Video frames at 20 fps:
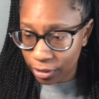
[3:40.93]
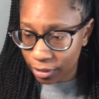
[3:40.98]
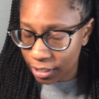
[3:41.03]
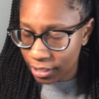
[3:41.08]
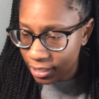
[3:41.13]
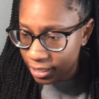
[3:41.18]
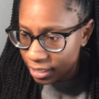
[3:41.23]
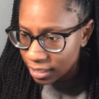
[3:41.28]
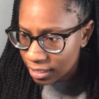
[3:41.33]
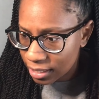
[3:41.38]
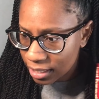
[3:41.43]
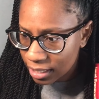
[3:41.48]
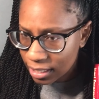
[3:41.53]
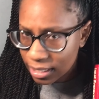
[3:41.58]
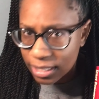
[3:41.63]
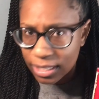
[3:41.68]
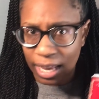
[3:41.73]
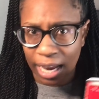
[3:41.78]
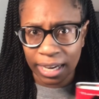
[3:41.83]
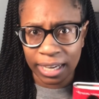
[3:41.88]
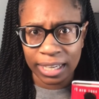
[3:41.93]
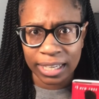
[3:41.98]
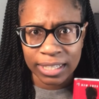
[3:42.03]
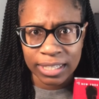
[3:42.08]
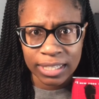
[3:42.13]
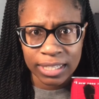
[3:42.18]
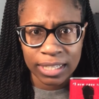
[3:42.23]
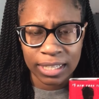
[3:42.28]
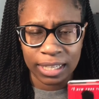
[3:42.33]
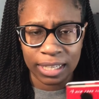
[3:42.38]
This is the
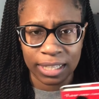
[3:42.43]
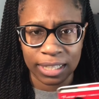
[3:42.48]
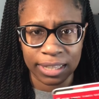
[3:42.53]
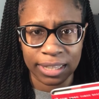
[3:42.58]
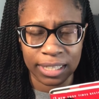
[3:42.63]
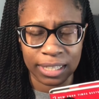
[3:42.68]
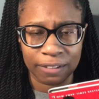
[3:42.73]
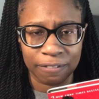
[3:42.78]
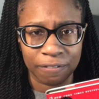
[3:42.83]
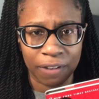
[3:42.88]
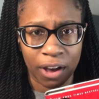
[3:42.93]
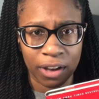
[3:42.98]
second in the